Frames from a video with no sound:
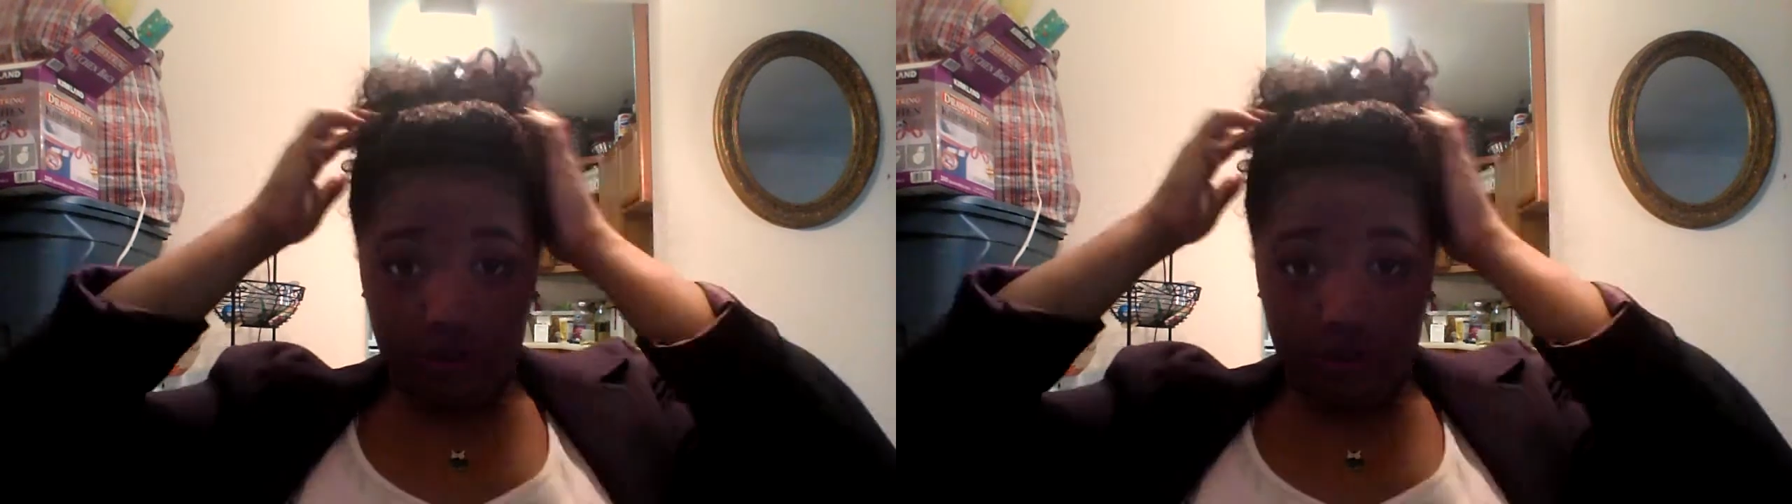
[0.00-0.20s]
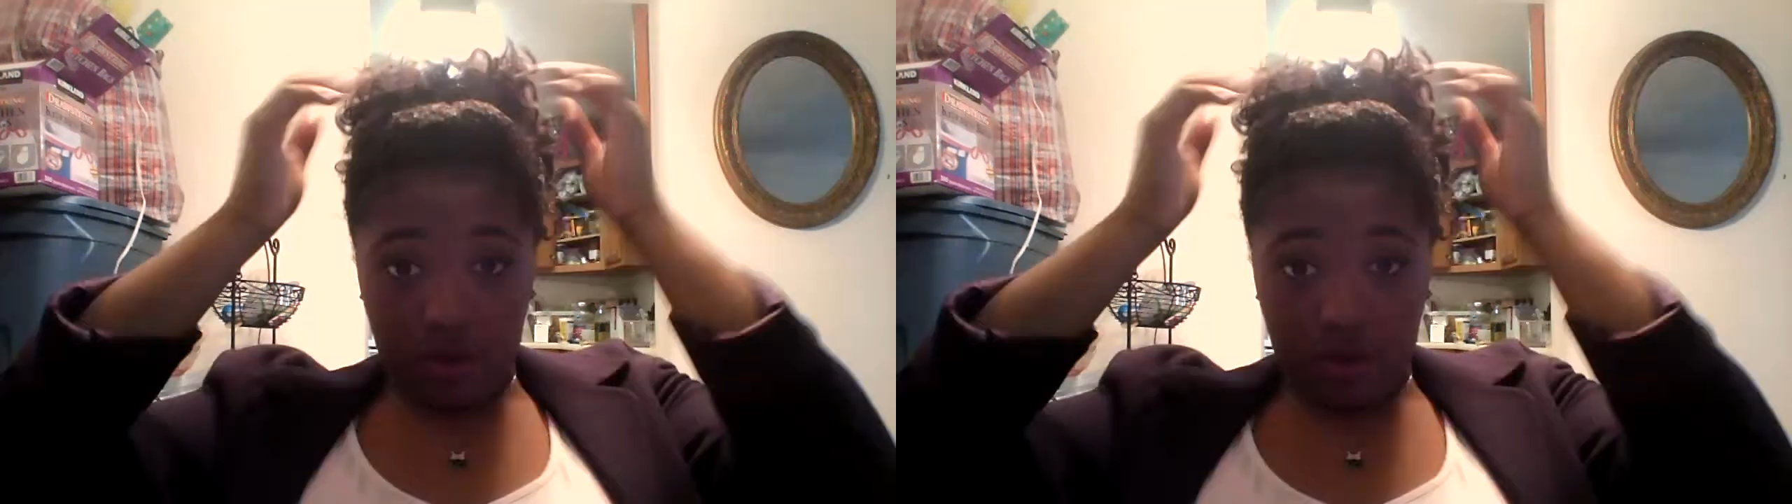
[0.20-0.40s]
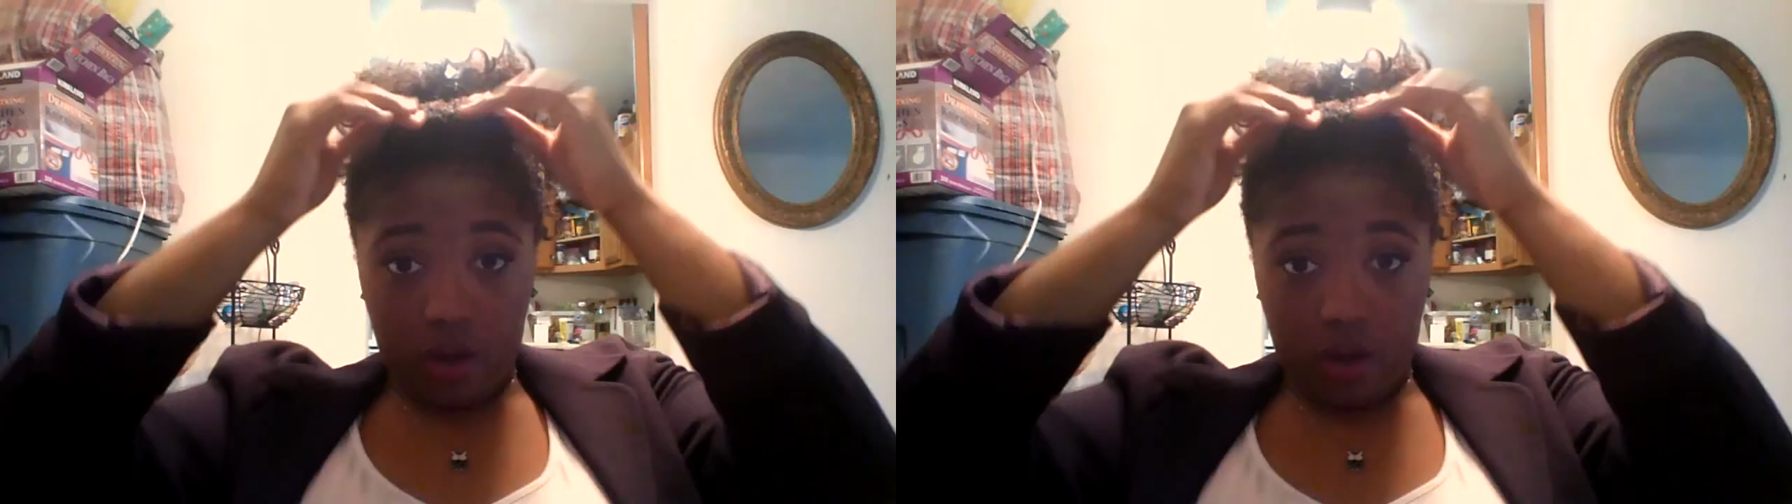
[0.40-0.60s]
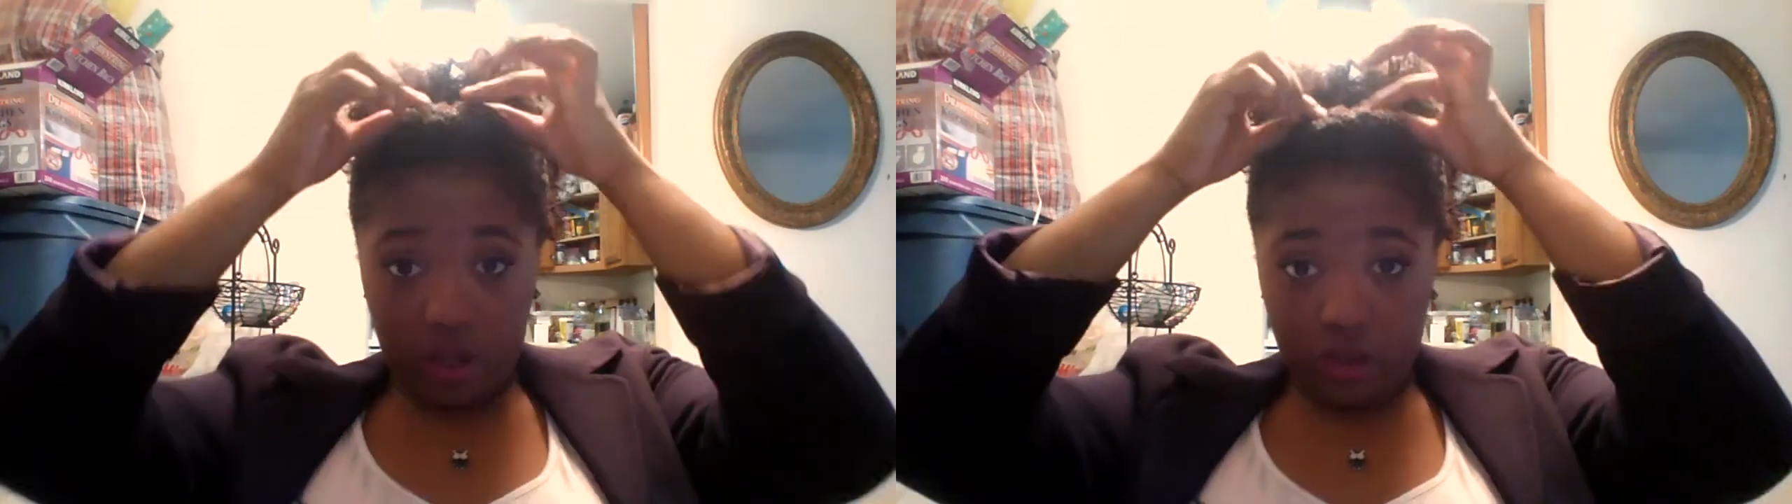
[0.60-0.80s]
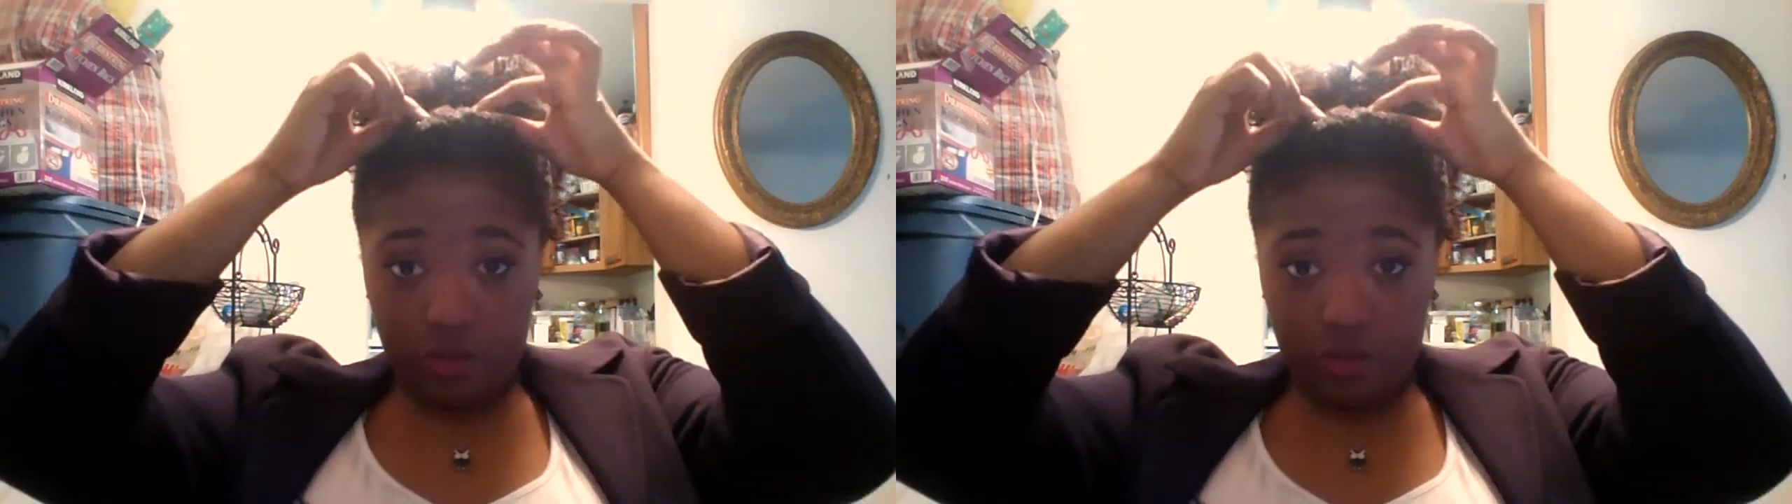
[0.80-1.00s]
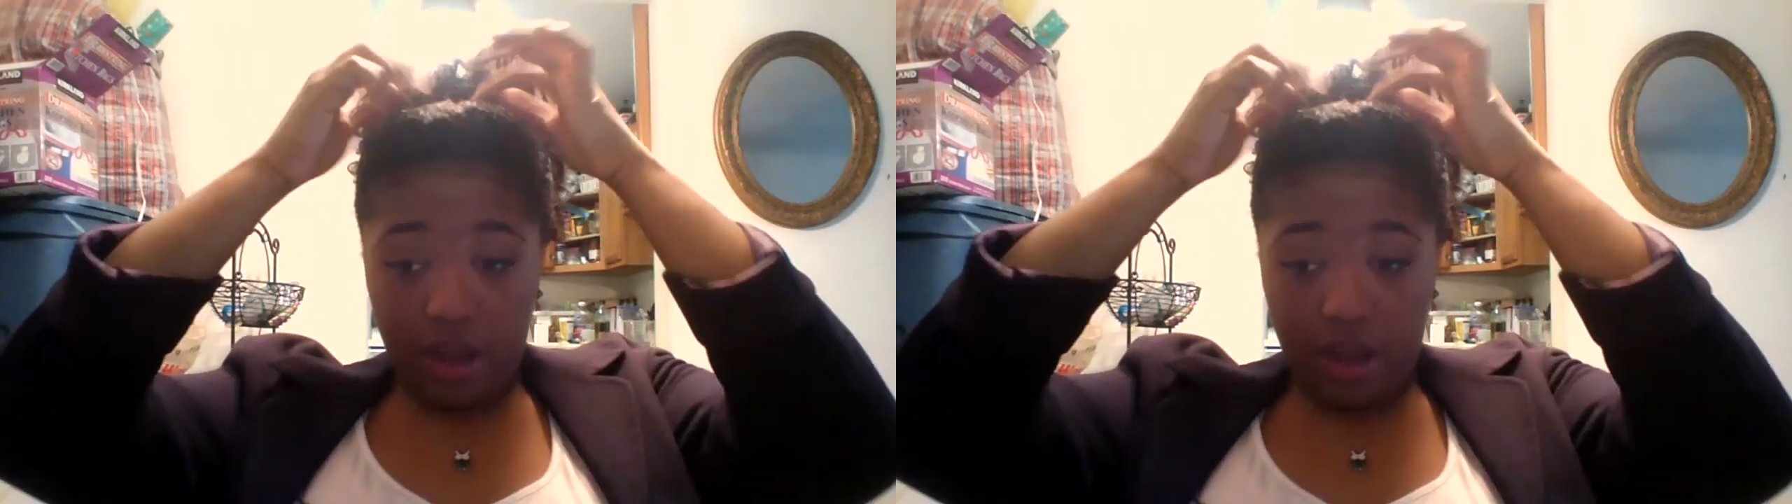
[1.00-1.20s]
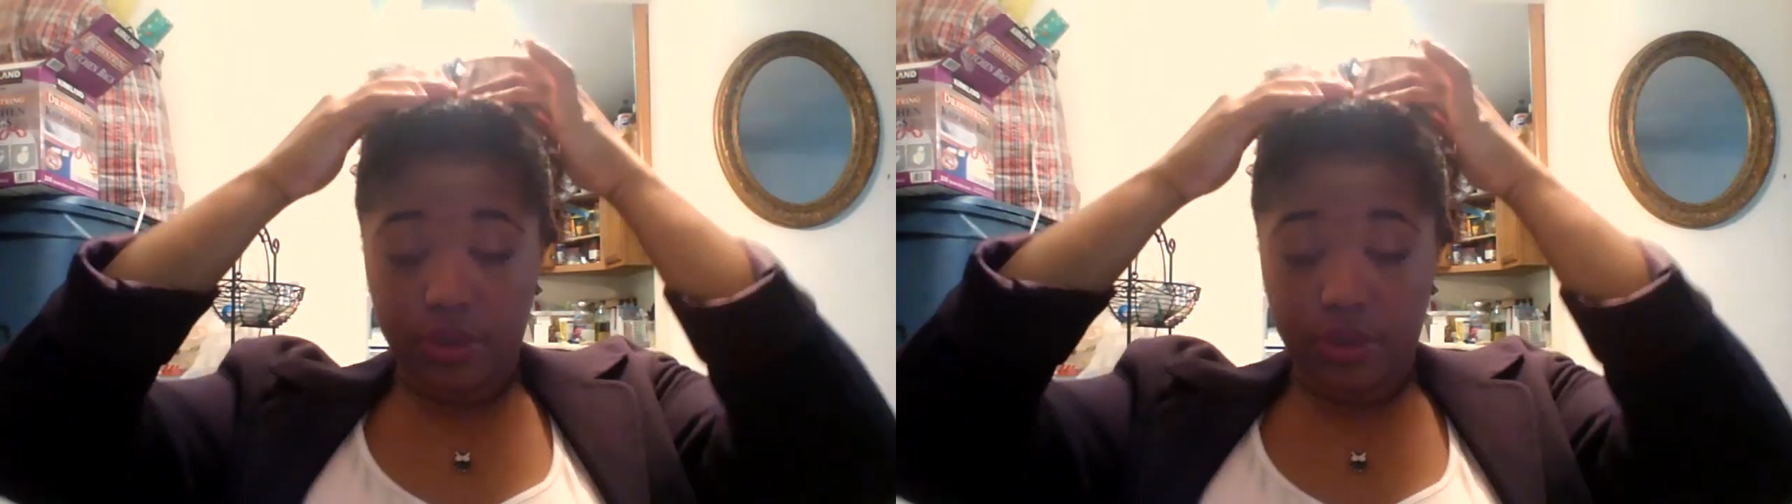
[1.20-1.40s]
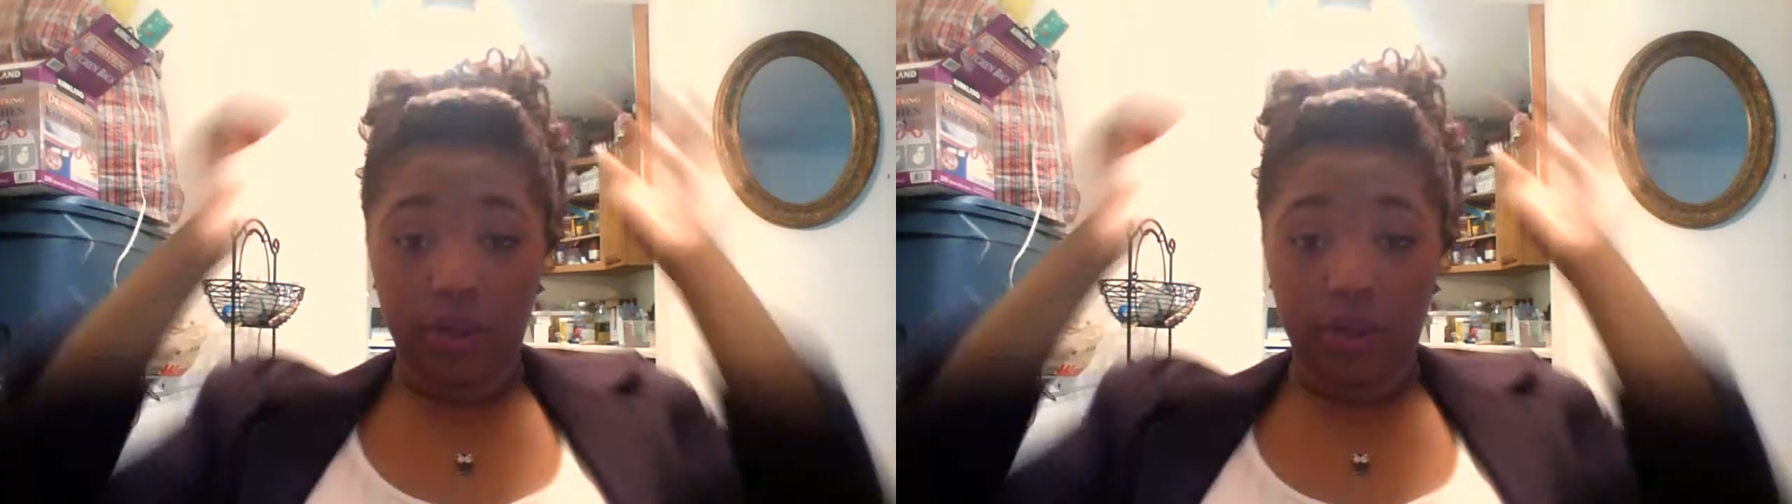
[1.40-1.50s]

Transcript: faux hawk with a little pompadour